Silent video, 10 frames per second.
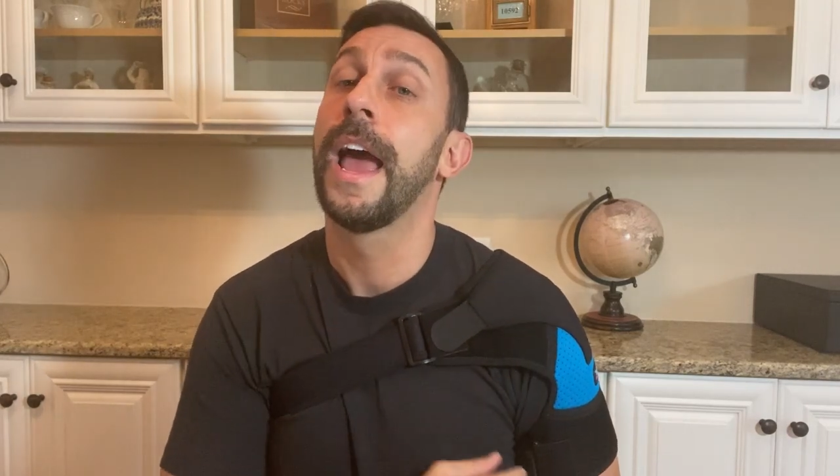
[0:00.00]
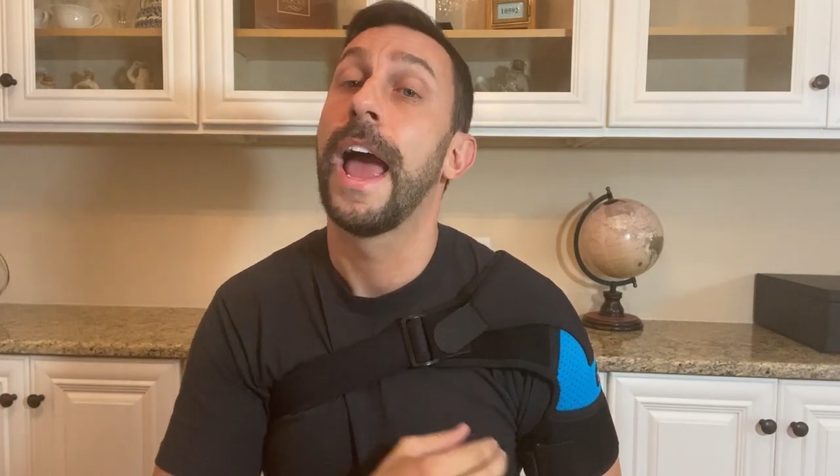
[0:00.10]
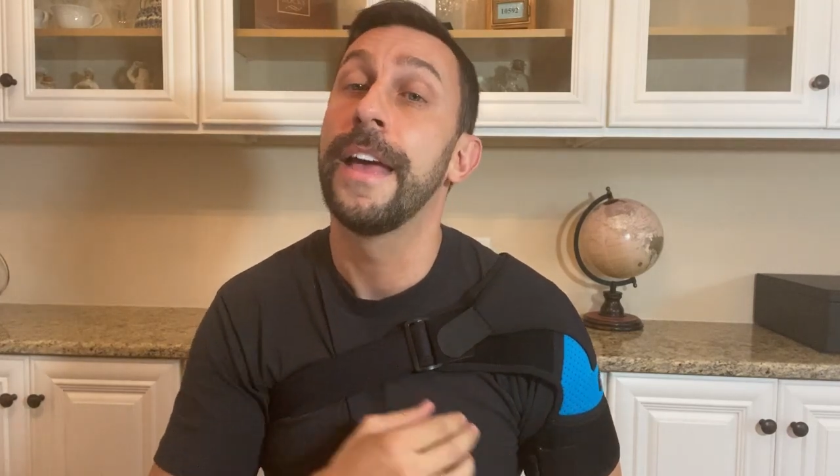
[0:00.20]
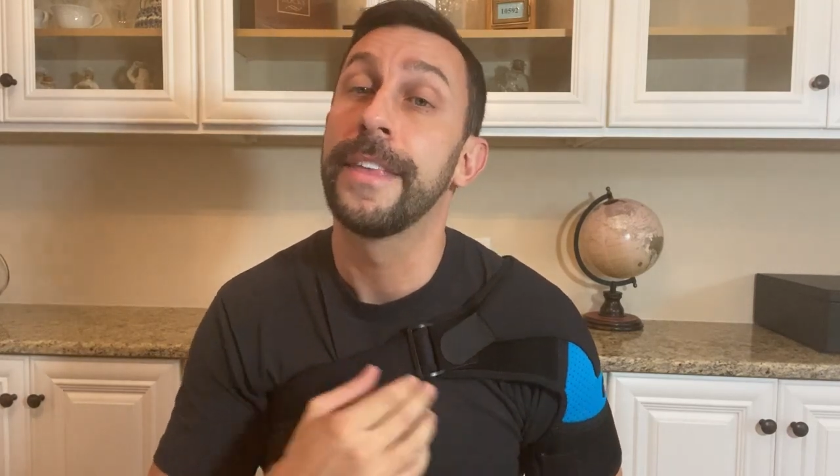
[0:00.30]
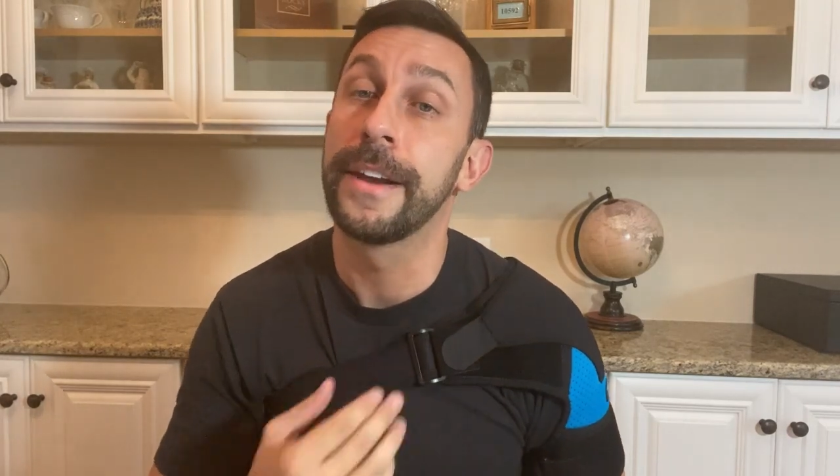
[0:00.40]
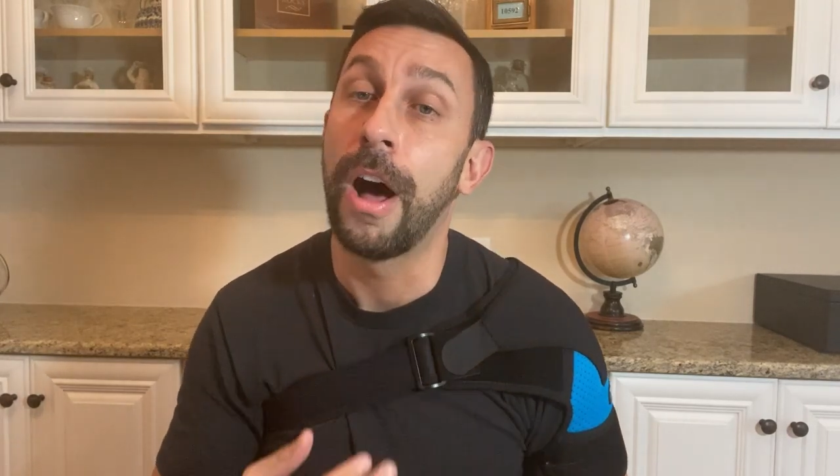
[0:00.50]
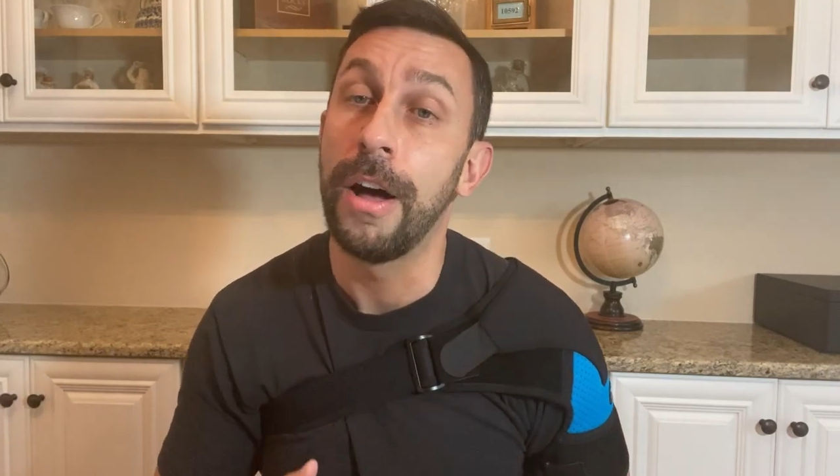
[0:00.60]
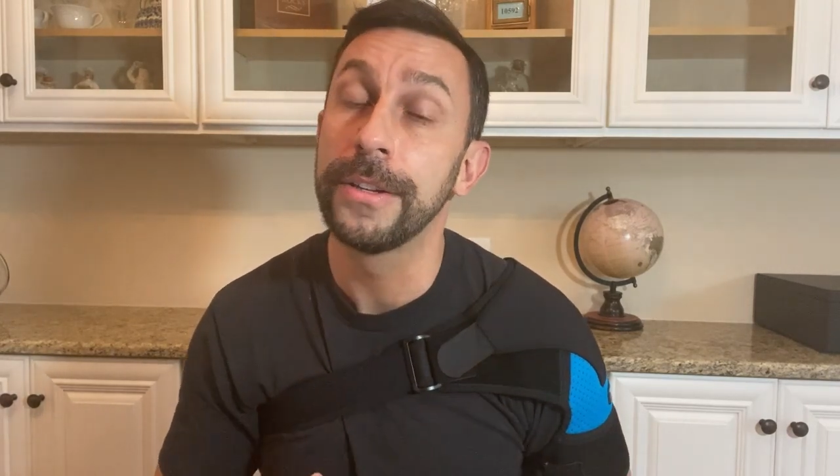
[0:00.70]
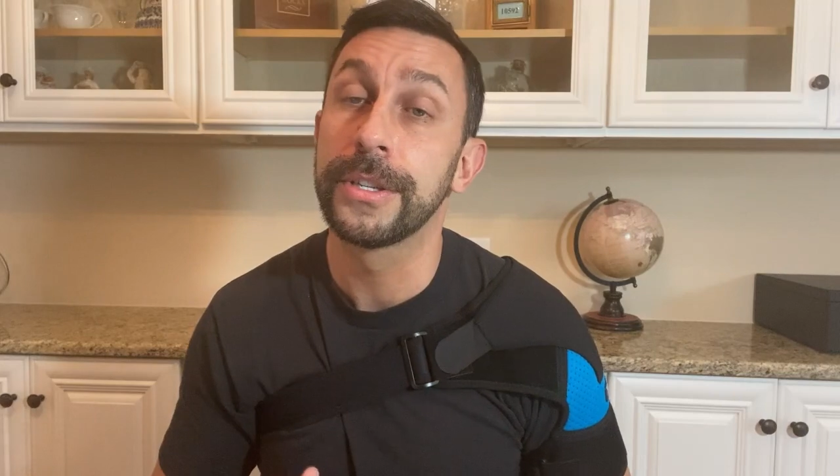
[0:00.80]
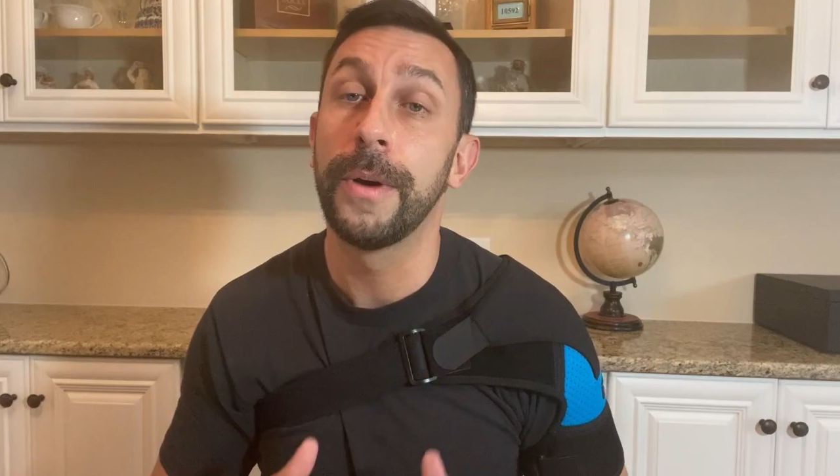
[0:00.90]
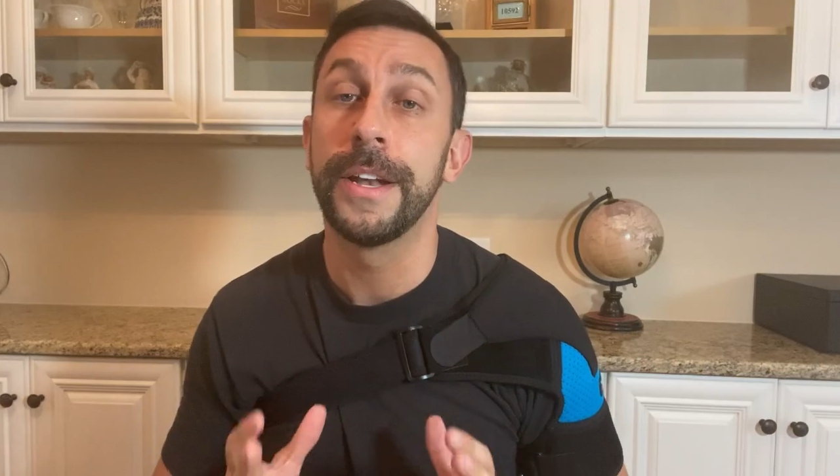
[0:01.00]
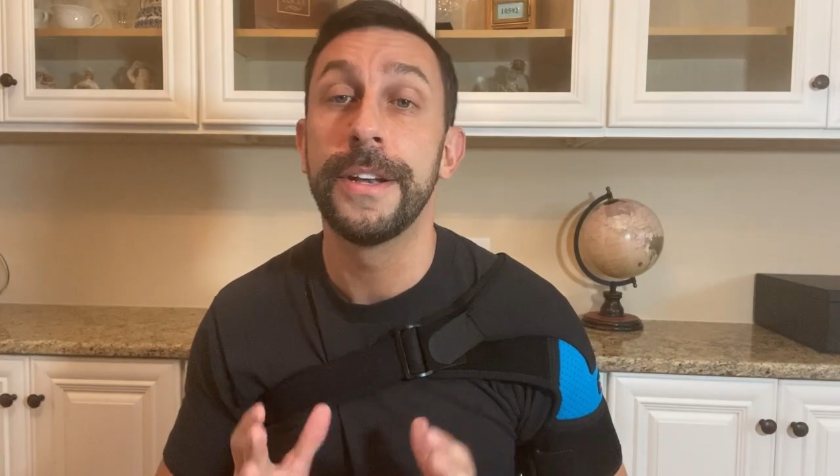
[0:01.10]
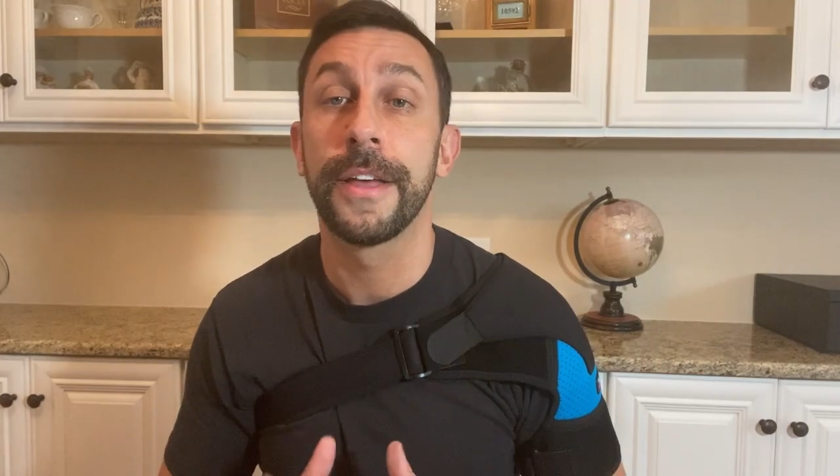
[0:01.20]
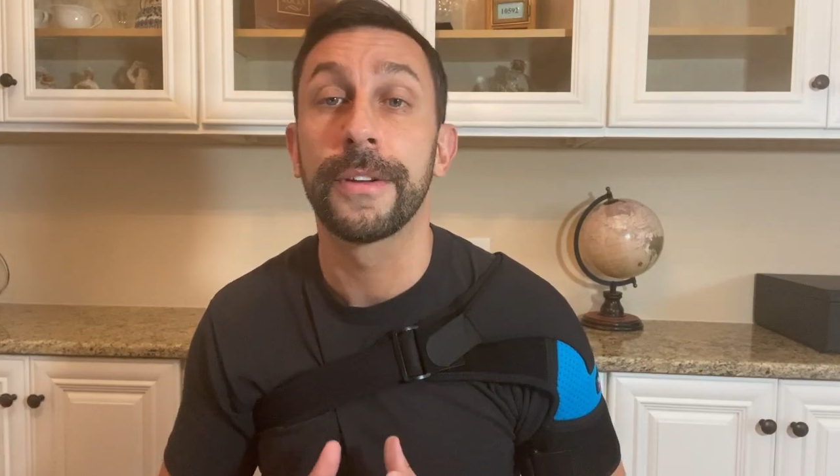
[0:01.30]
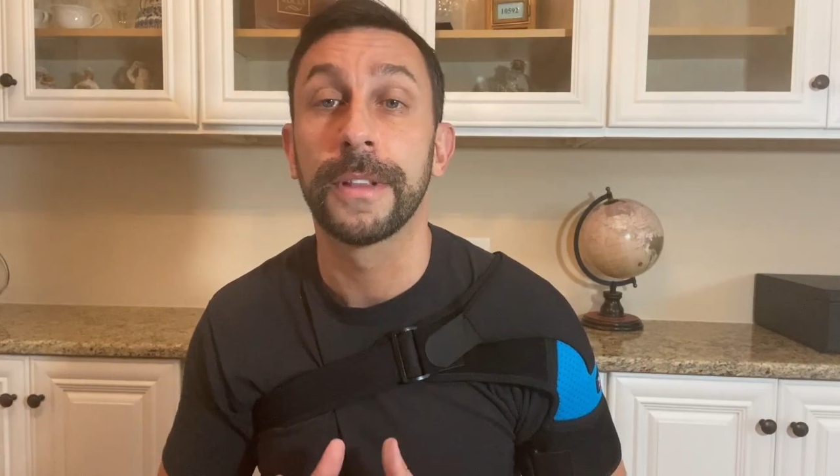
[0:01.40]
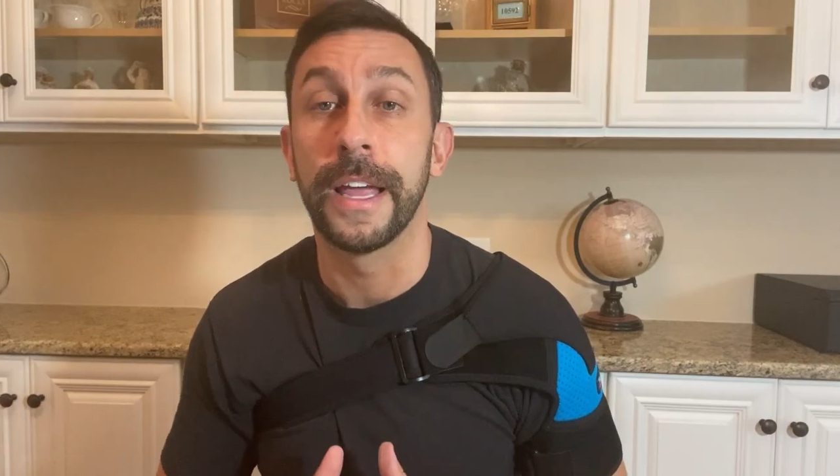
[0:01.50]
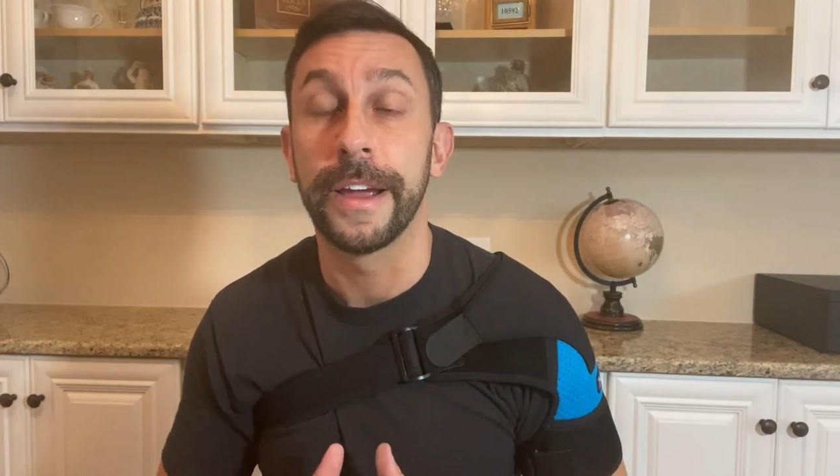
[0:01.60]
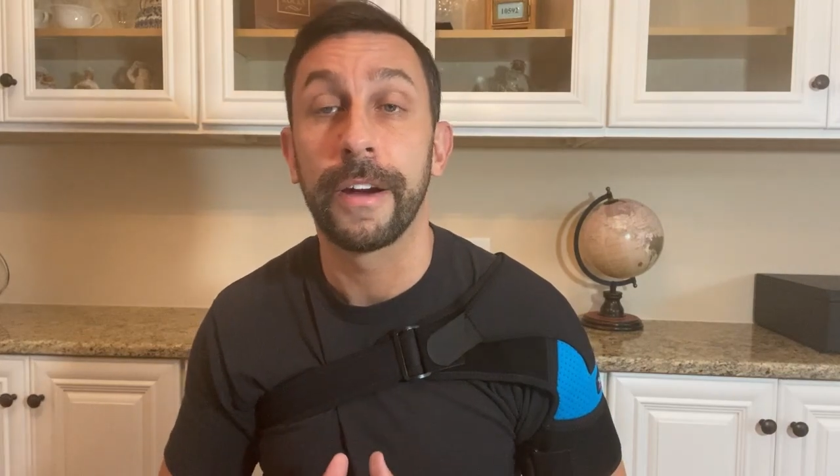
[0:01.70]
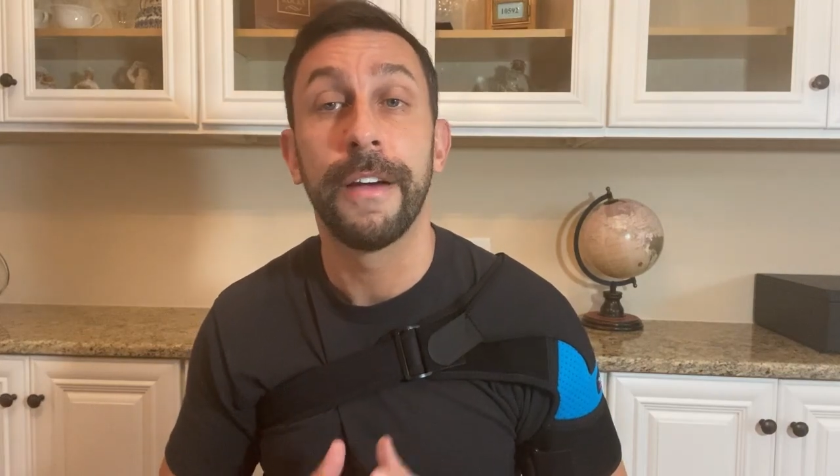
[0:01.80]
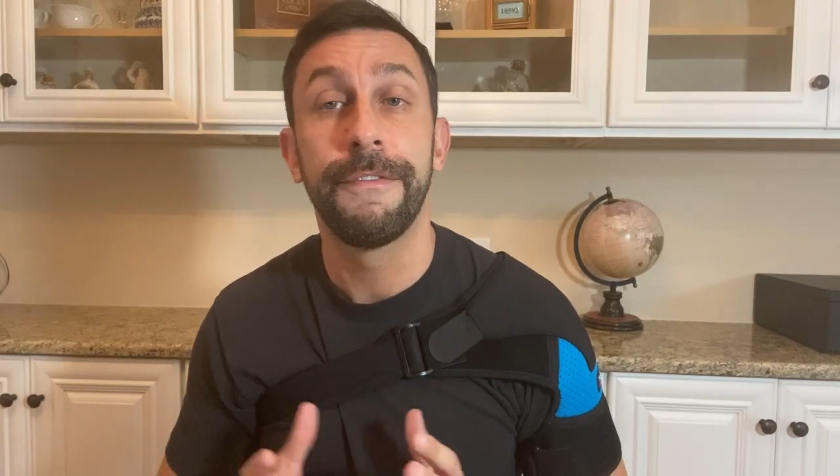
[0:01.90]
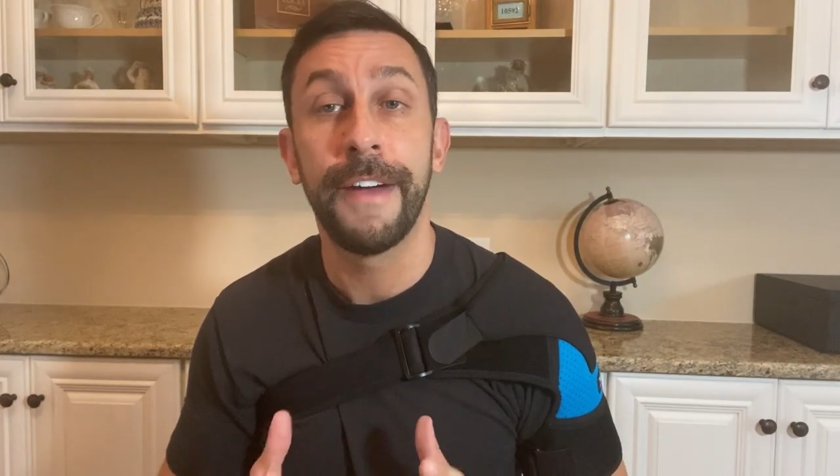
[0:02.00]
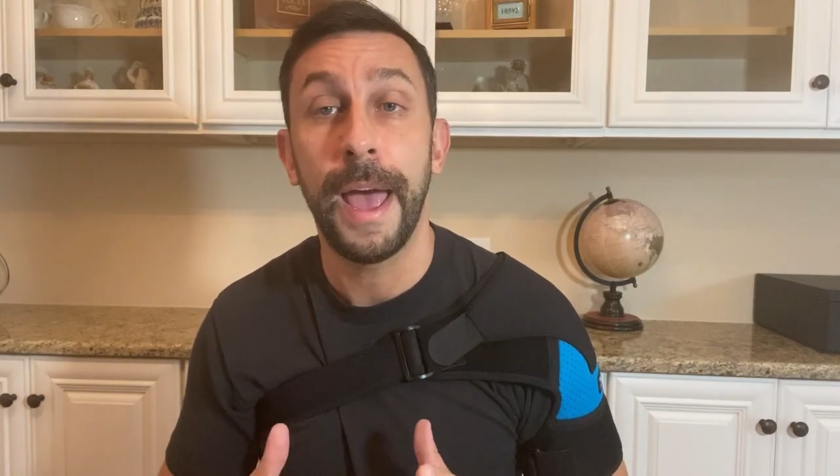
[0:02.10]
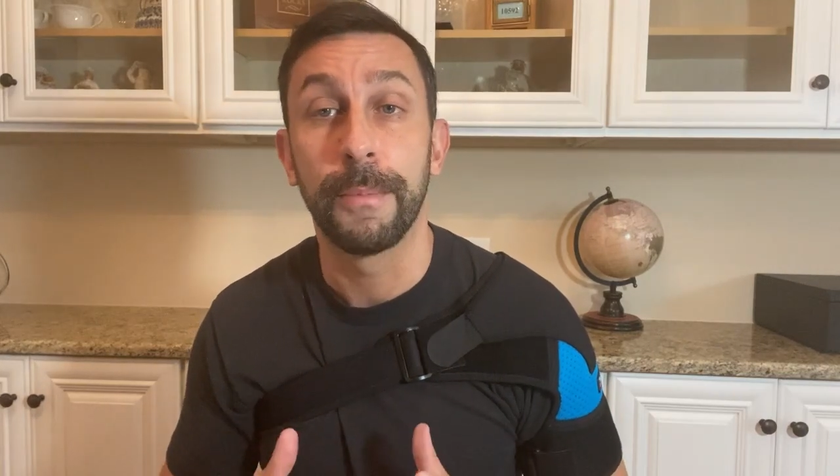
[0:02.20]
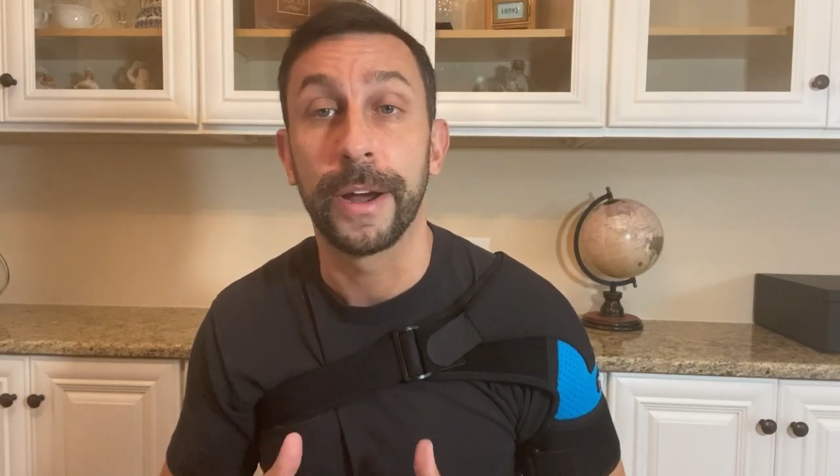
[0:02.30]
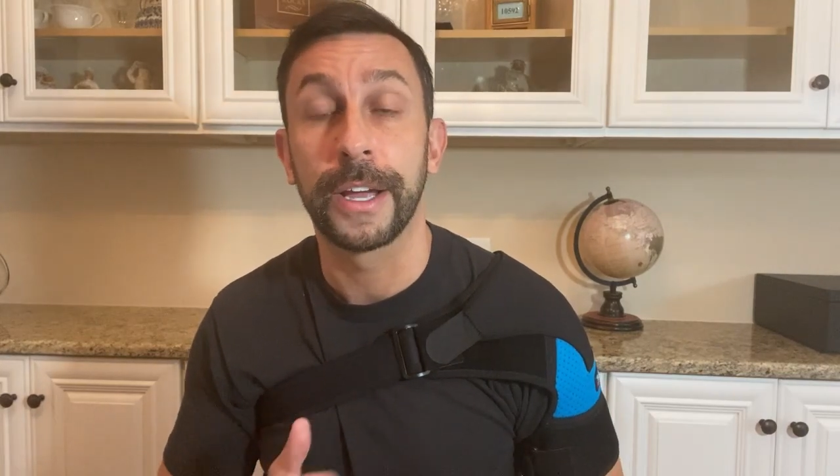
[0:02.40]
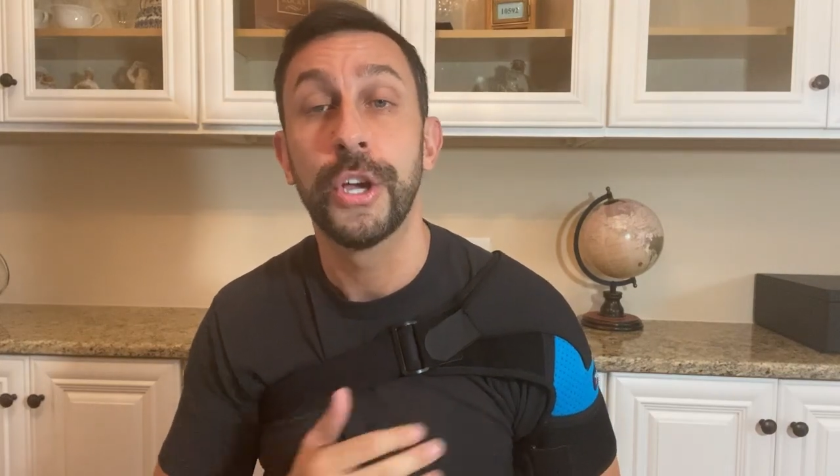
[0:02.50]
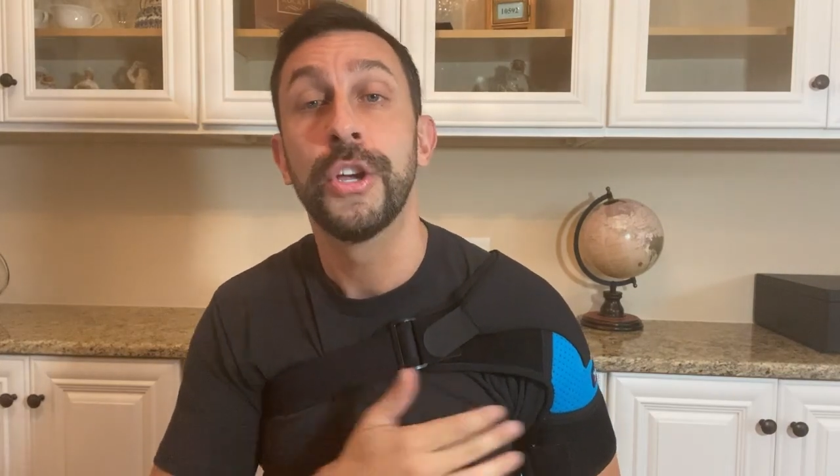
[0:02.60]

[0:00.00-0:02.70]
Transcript: and then also another layer of fabric.